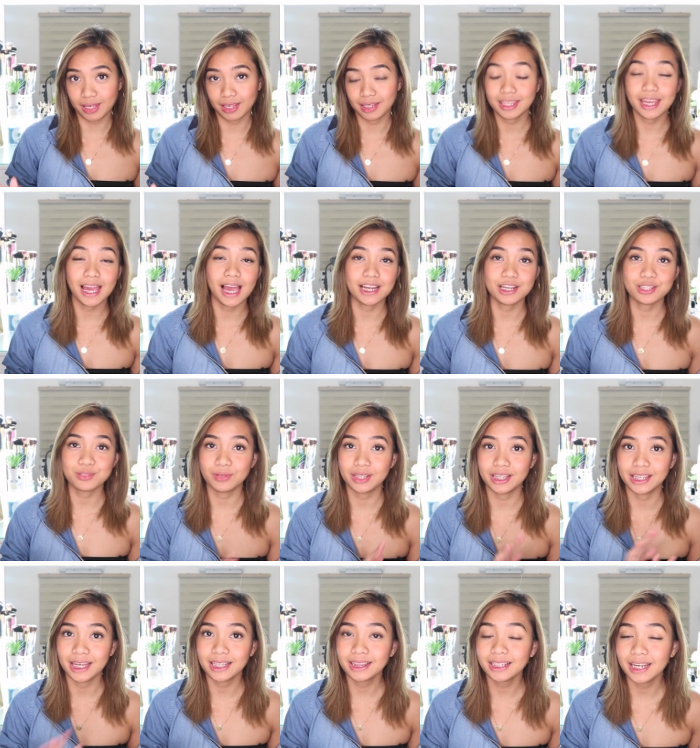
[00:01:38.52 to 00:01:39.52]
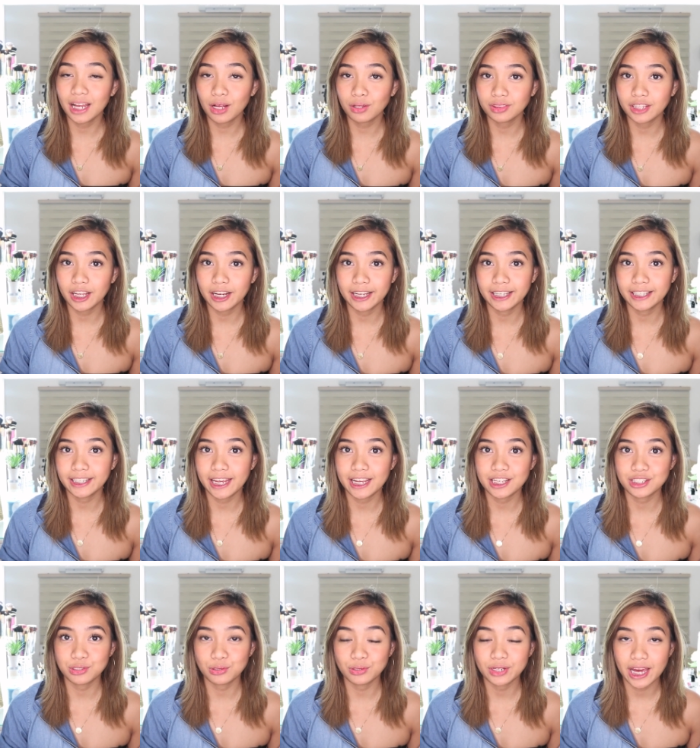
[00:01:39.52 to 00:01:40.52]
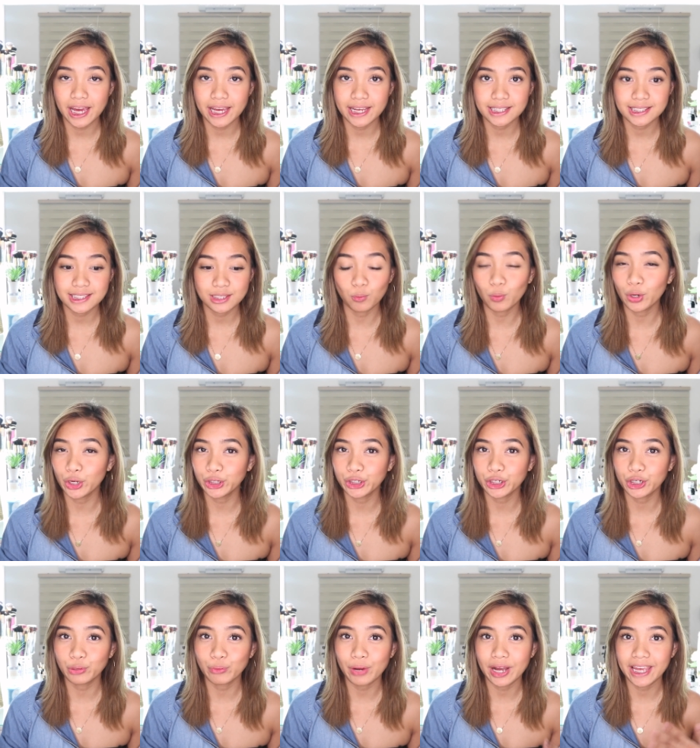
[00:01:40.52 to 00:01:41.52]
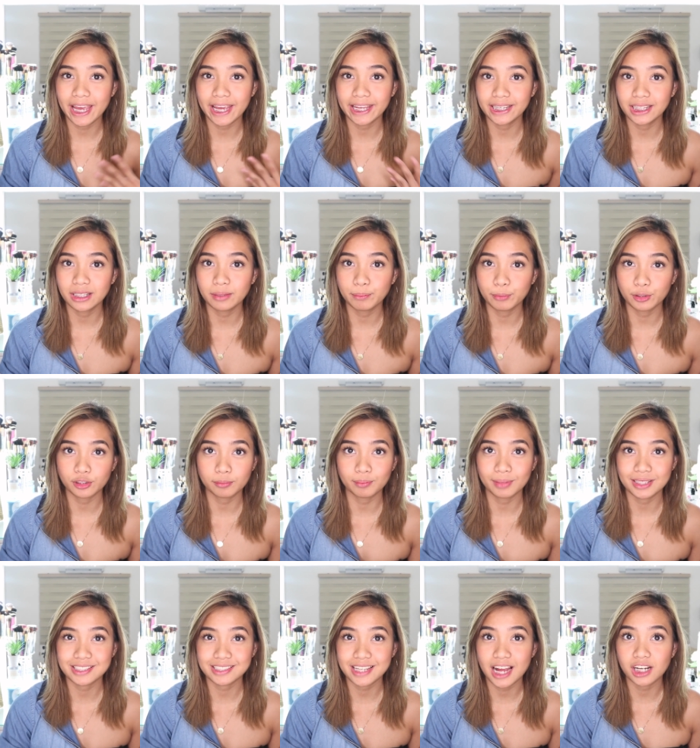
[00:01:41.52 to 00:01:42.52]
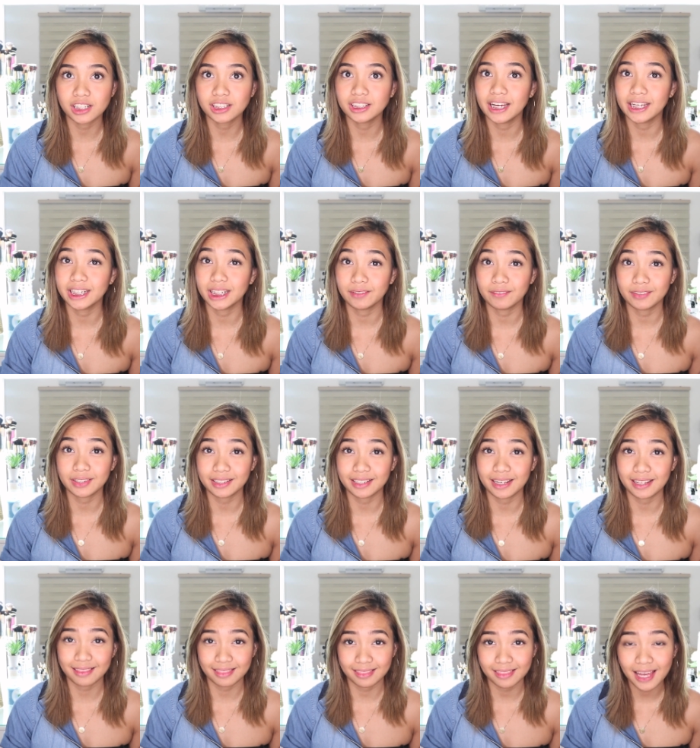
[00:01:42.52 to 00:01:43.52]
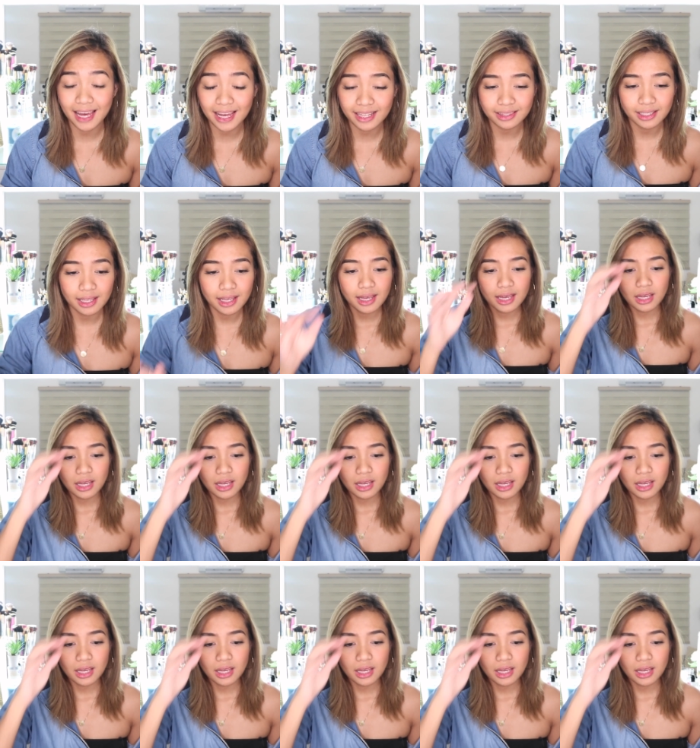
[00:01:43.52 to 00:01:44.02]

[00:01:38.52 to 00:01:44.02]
yeah, I just wanna get that out there in case you guys wonder why I didn't put mascara and everything like that.